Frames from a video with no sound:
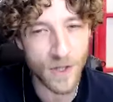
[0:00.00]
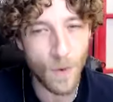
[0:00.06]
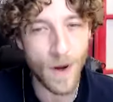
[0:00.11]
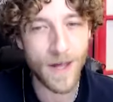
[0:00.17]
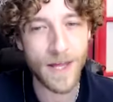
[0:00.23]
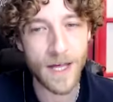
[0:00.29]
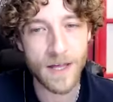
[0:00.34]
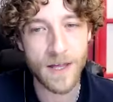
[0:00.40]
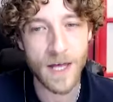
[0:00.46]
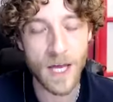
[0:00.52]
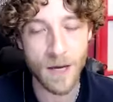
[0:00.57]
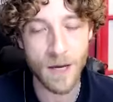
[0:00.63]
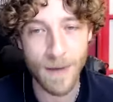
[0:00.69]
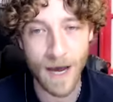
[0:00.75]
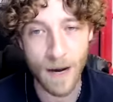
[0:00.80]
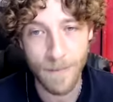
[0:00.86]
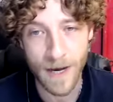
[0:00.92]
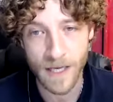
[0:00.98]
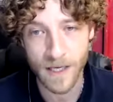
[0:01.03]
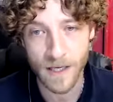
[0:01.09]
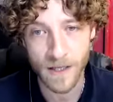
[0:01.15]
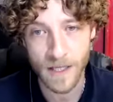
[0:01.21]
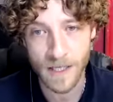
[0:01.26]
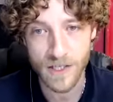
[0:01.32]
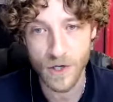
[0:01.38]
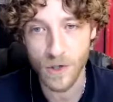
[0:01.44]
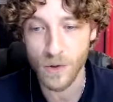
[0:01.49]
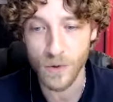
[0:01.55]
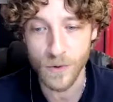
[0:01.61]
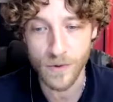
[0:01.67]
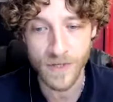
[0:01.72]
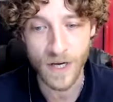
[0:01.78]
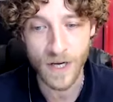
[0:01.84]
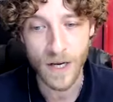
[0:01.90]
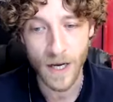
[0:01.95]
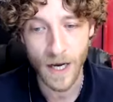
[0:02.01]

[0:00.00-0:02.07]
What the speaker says: the way they think about making these calls.